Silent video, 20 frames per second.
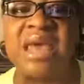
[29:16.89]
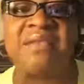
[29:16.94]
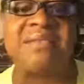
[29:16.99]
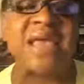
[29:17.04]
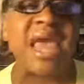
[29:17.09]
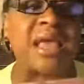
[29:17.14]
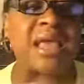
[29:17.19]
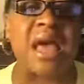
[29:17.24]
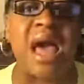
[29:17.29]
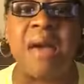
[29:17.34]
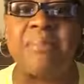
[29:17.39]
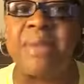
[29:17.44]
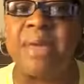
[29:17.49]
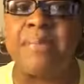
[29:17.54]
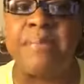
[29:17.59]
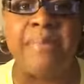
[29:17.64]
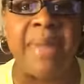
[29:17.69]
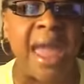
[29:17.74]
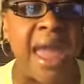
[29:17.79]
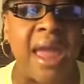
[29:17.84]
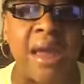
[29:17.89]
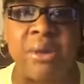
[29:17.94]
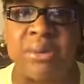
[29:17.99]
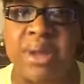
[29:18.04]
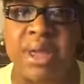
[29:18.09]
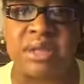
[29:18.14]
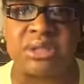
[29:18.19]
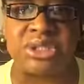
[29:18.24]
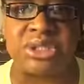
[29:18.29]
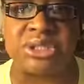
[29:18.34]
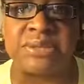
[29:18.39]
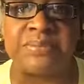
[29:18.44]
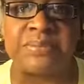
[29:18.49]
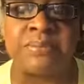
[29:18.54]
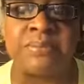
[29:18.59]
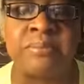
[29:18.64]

that come in marriage